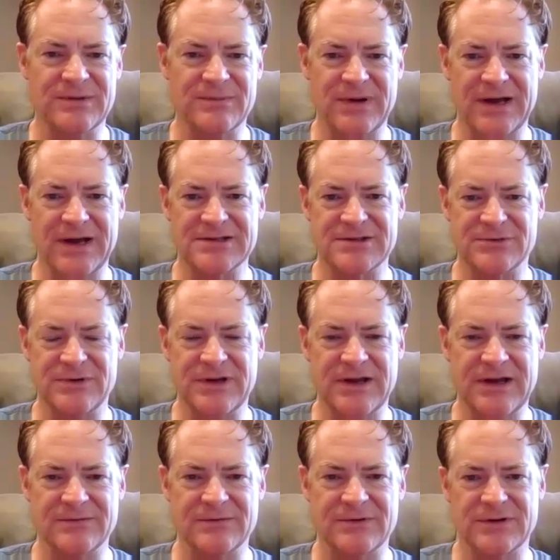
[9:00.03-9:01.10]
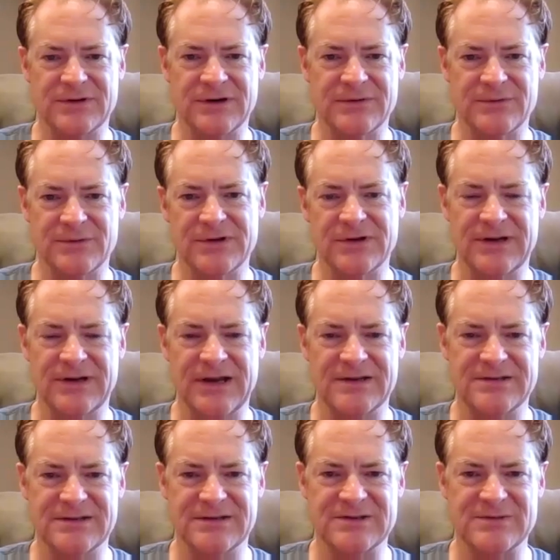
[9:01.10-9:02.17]
impacts that we have with our with our data
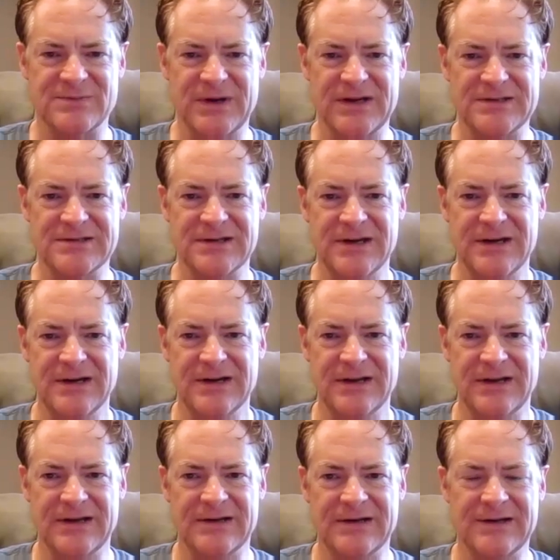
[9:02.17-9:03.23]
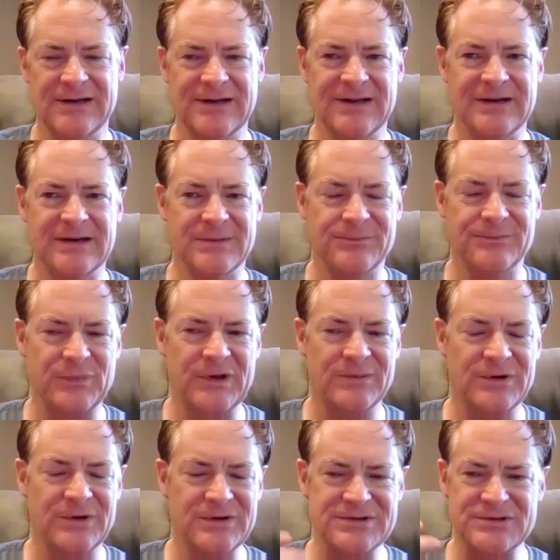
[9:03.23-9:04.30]
center space. And, and again, I'm,
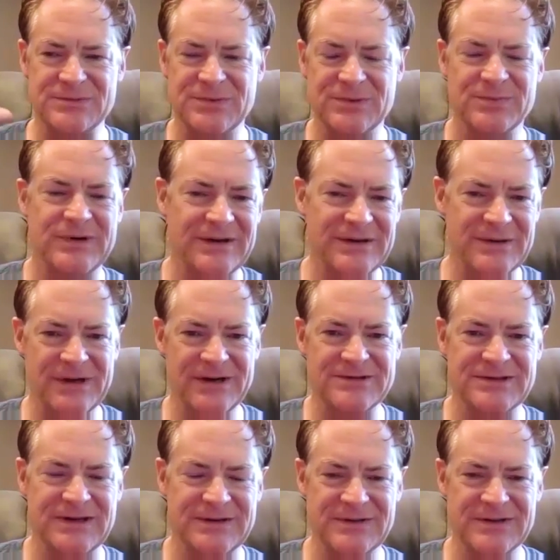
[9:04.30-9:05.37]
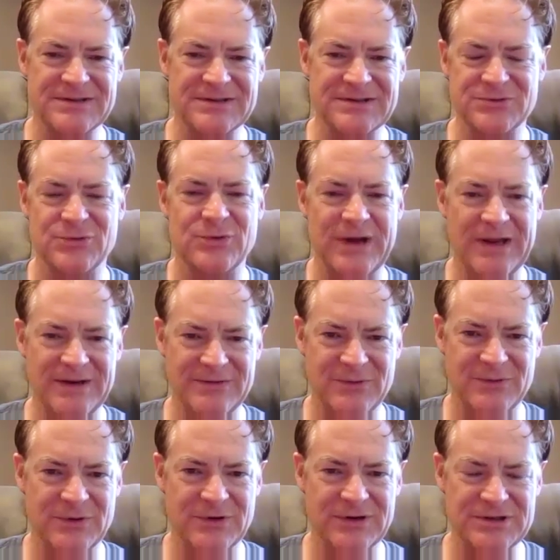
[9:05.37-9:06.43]
I'm always super proud that Microsoft doesn't just wait
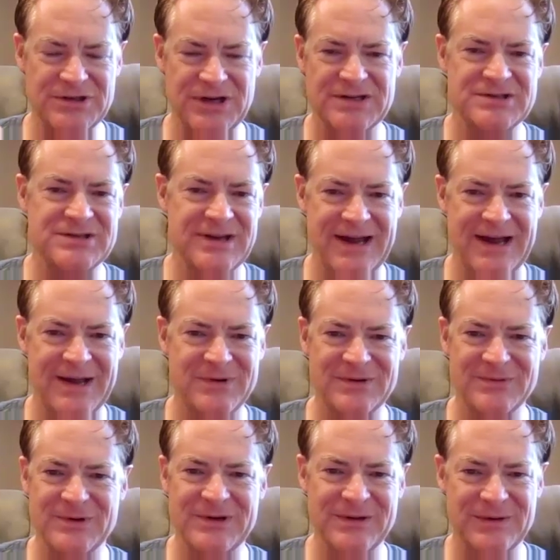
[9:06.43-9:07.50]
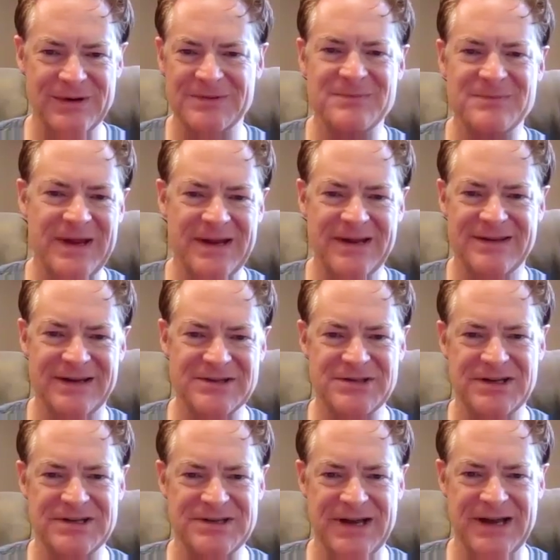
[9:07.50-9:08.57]
for change to happen. We go out and make that
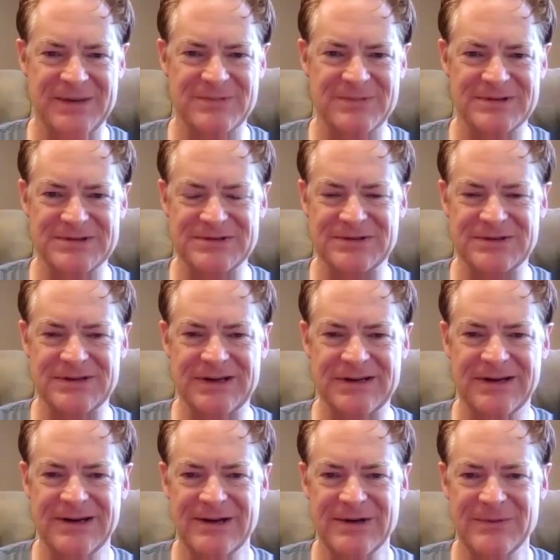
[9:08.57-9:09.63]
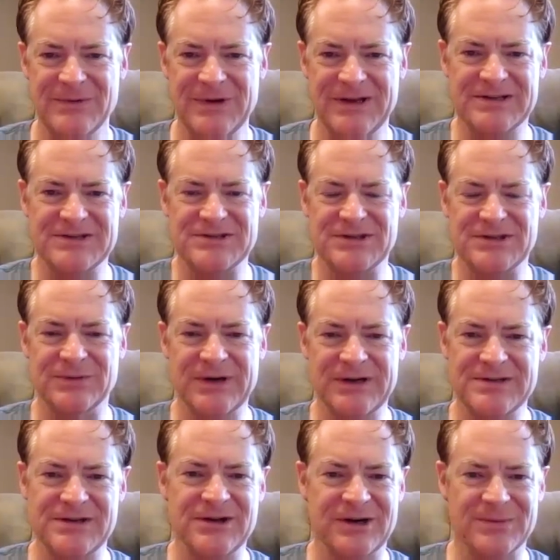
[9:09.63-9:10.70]
change happen so that we can accelerate
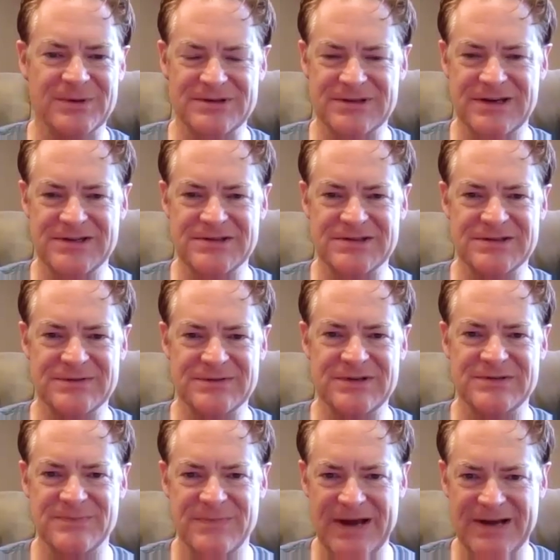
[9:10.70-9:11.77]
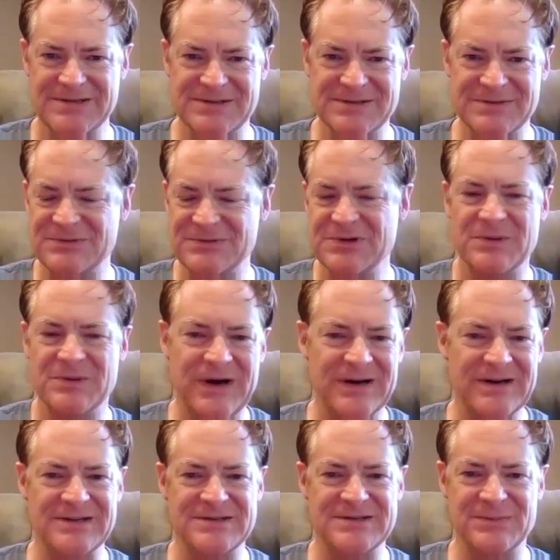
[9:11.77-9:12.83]
decarbonization of these massive
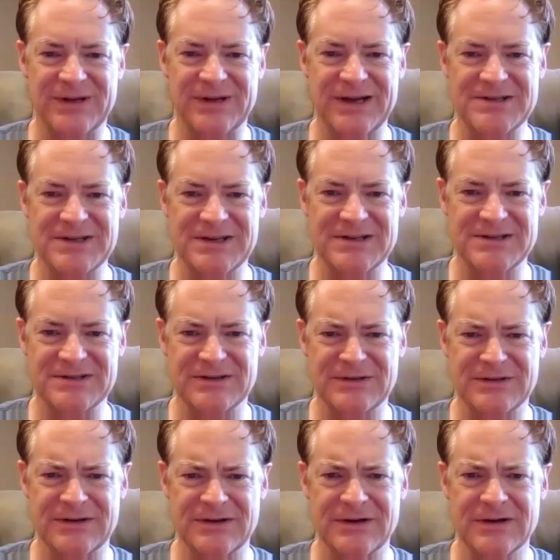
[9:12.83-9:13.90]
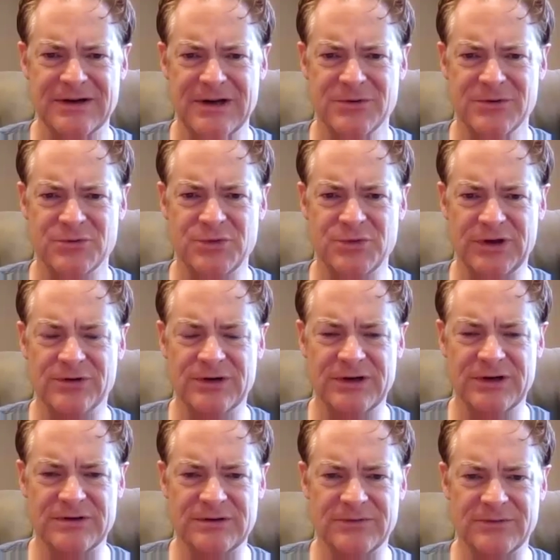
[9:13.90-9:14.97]
commodity supply chains, you know, that are really
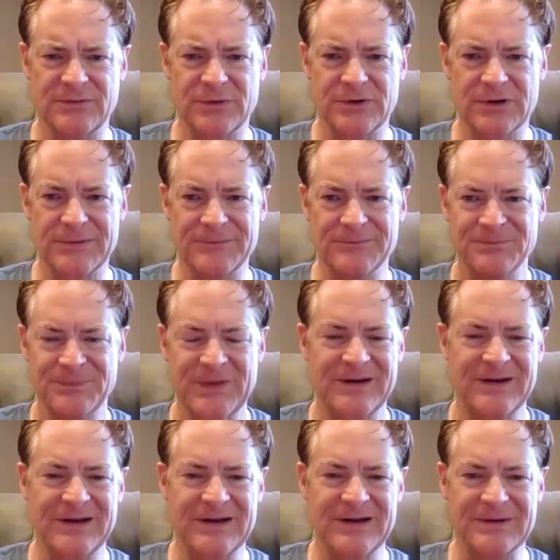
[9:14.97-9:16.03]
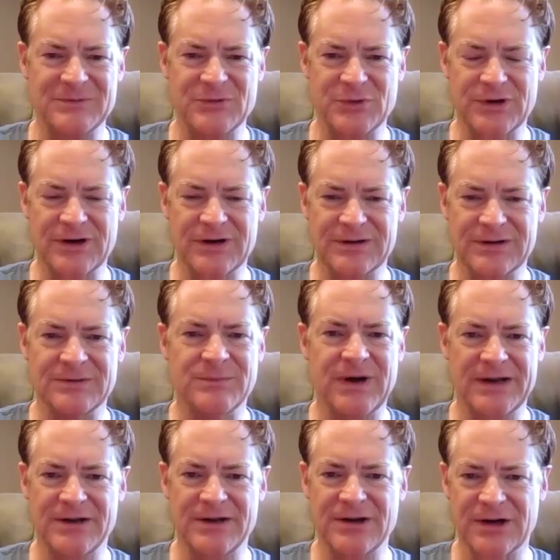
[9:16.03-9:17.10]
critical for um, for our
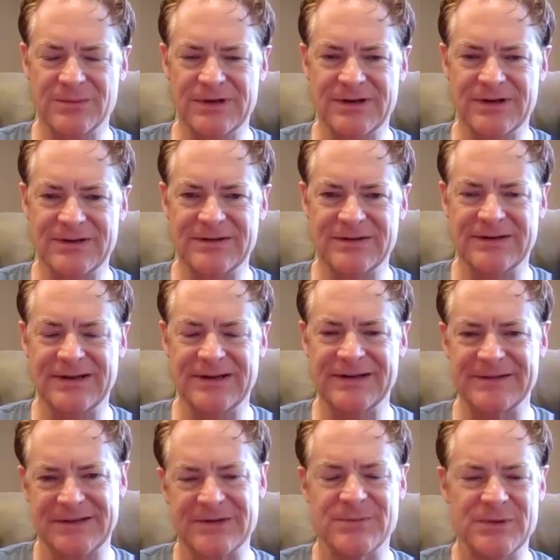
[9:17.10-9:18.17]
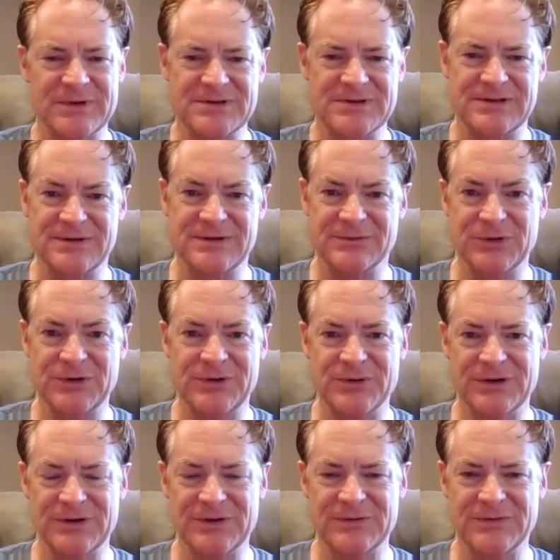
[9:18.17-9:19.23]
embodied carbon uh, commitments and really
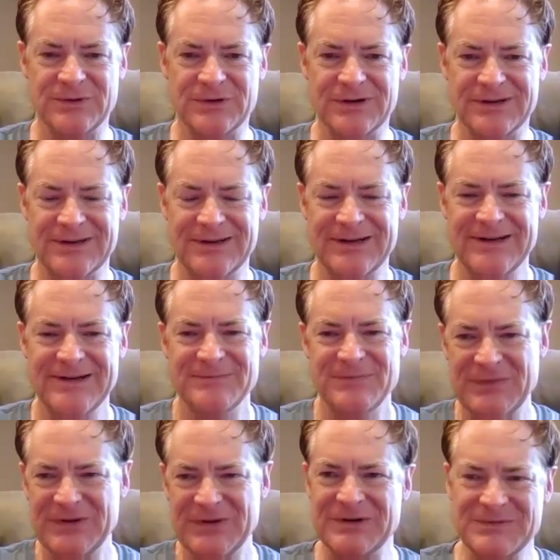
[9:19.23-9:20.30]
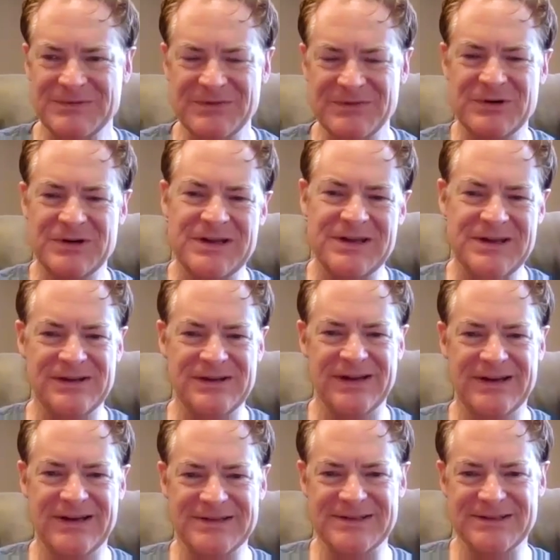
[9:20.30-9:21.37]
critical for you know if you're geeky
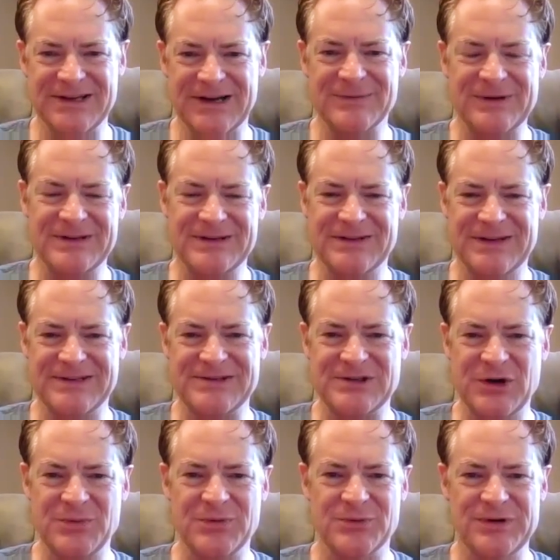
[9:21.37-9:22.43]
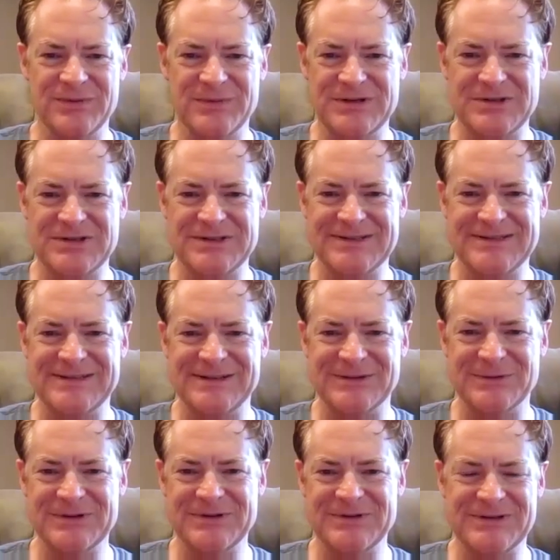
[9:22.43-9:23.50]
like us and talk about things like scope 3 emissions you know
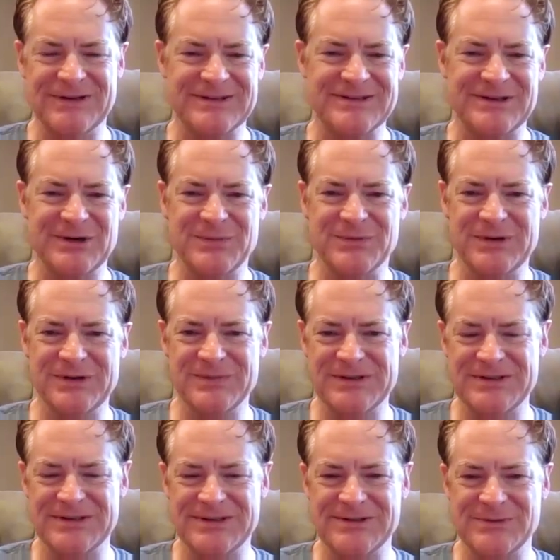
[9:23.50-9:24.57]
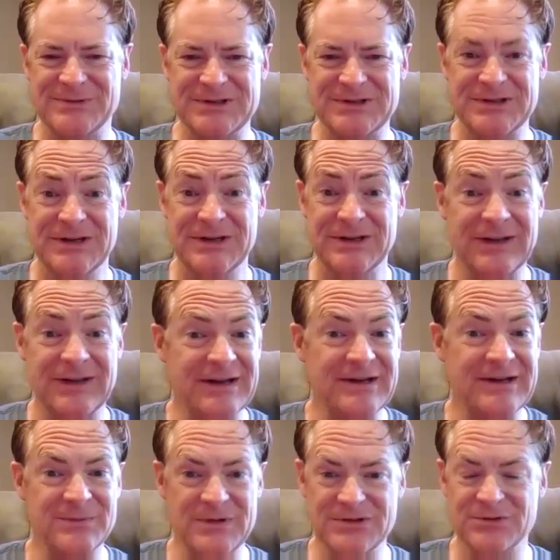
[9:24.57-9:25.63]
reducing our scope 3 emissions which a lot of
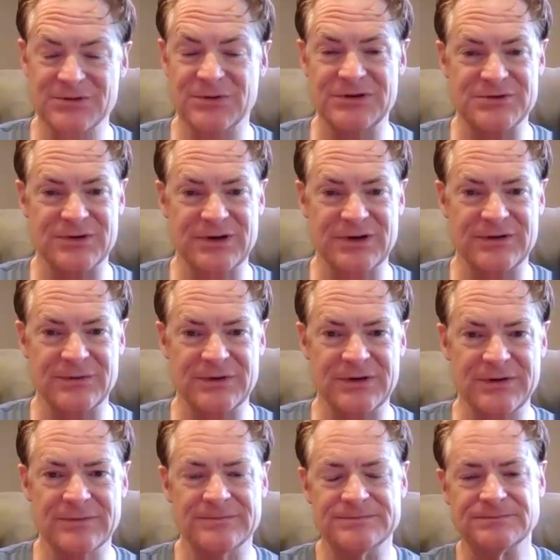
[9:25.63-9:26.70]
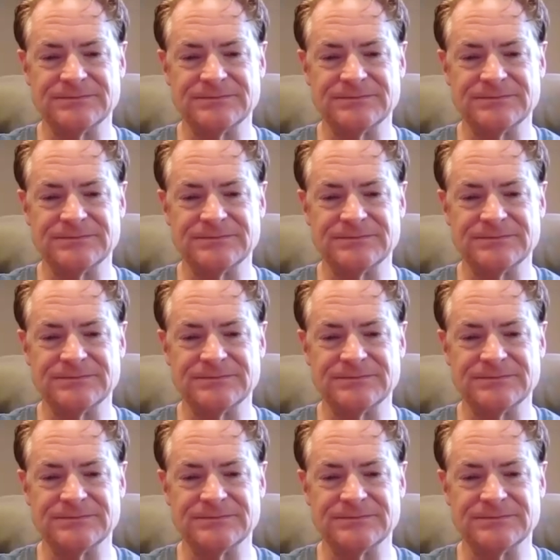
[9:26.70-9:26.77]
companies are really struggling with